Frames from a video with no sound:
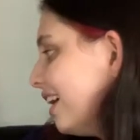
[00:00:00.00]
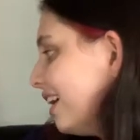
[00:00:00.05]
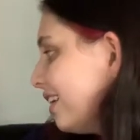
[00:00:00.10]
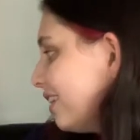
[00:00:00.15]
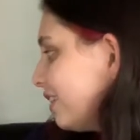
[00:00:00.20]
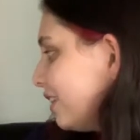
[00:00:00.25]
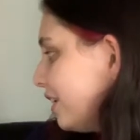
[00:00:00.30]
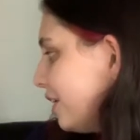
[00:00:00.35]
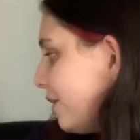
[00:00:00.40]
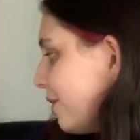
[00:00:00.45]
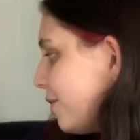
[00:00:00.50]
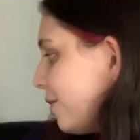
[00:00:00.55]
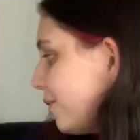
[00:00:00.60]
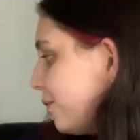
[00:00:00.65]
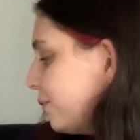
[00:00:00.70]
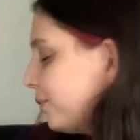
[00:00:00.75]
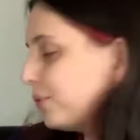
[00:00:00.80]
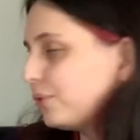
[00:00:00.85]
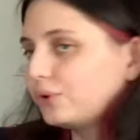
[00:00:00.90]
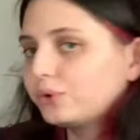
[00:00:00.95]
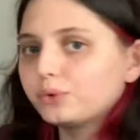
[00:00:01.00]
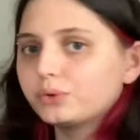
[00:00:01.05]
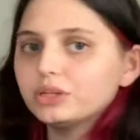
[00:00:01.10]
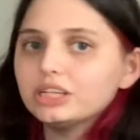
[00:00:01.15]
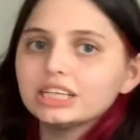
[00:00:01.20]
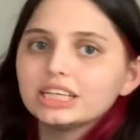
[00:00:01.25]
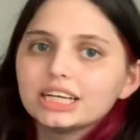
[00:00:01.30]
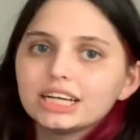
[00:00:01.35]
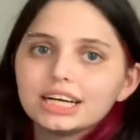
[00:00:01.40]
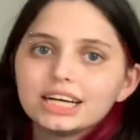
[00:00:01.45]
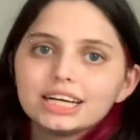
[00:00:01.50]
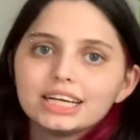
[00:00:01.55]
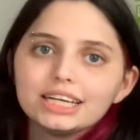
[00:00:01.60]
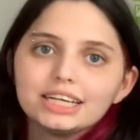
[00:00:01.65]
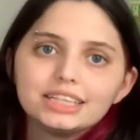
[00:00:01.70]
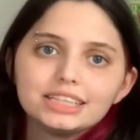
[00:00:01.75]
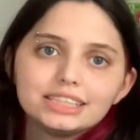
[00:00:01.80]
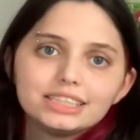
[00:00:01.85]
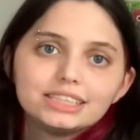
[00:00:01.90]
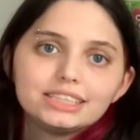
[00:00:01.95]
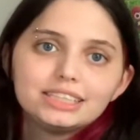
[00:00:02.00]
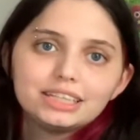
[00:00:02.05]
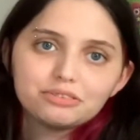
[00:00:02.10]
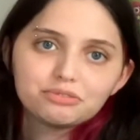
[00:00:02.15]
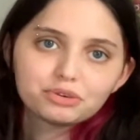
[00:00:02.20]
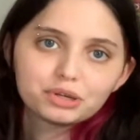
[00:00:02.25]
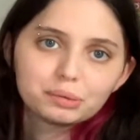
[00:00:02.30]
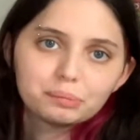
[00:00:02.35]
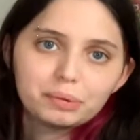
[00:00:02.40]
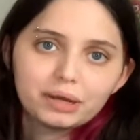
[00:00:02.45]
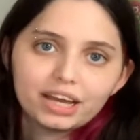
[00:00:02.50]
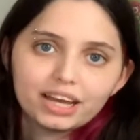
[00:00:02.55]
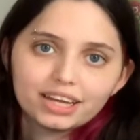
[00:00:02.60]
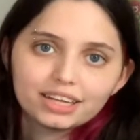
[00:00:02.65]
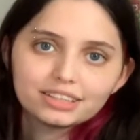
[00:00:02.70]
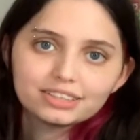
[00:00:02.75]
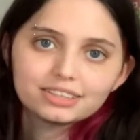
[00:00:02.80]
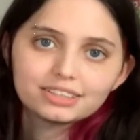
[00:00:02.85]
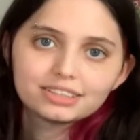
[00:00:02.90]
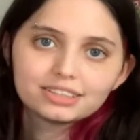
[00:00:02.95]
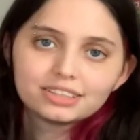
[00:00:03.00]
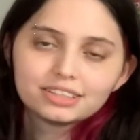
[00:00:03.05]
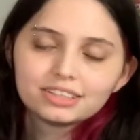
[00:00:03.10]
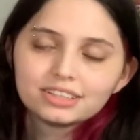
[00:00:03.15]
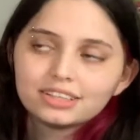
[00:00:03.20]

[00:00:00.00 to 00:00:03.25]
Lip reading: Cleo, Ghoulia in different pants